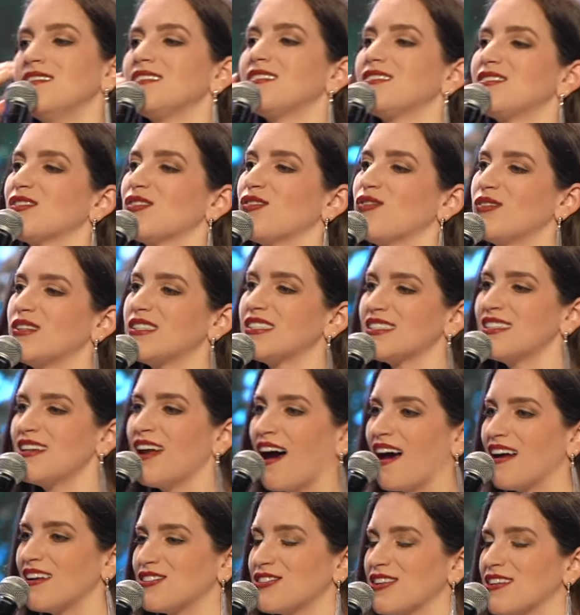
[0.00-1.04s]
So it's
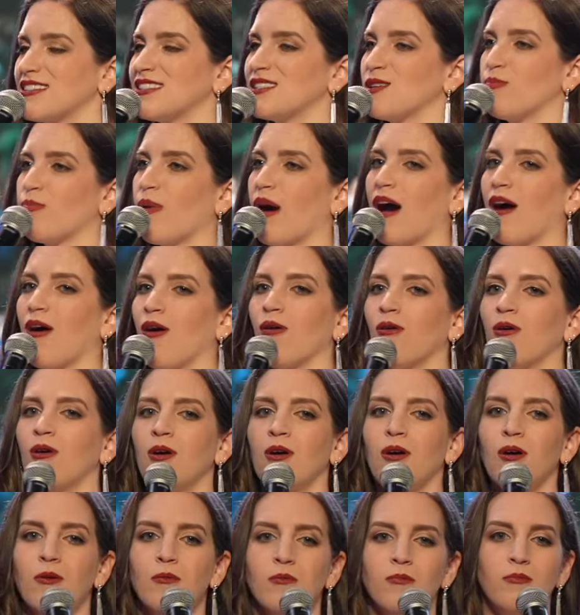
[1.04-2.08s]
not just about
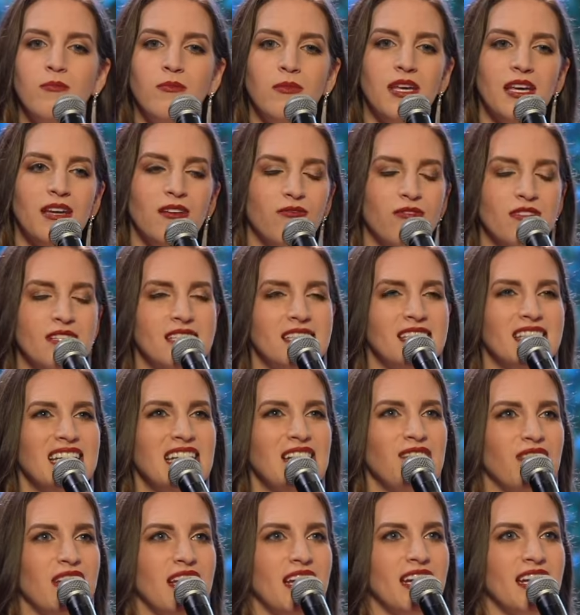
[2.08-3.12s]
me
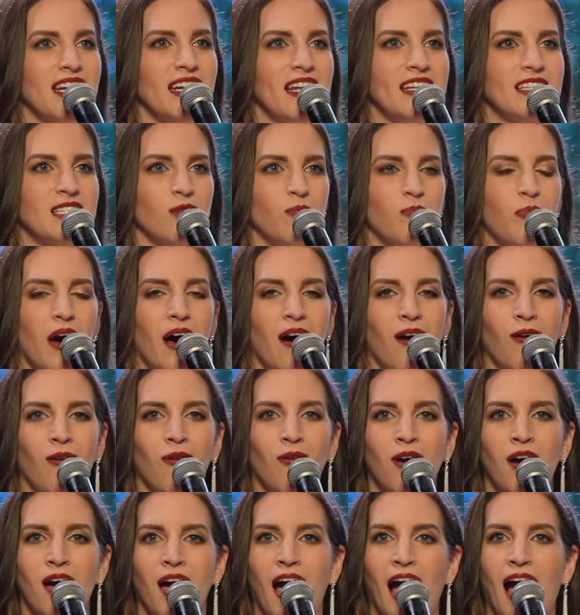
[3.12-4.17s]
receiving. It's
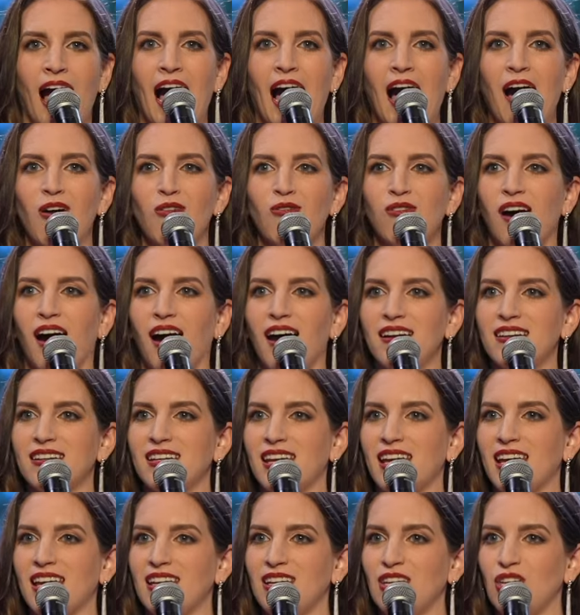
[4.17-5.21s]
about how God
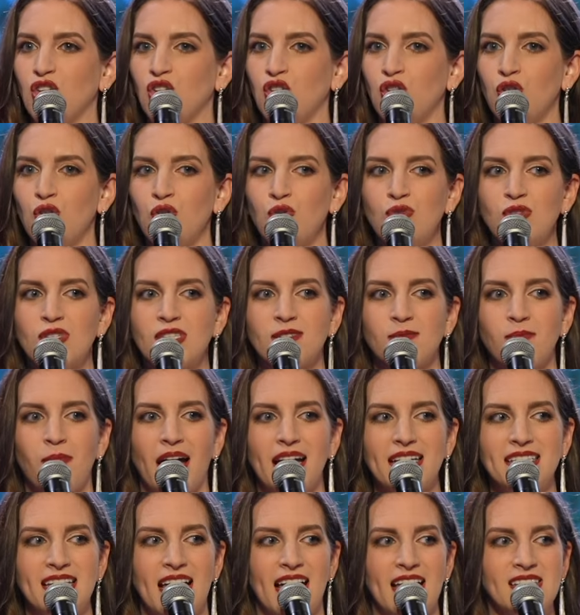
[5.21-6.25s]
can use
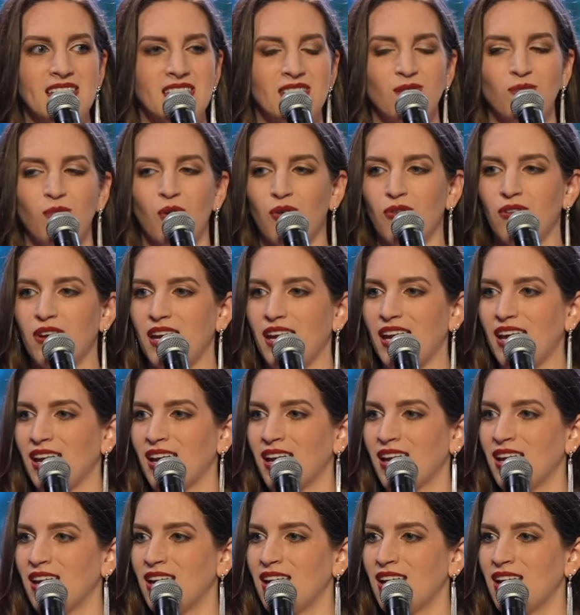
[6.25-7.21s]
my testimony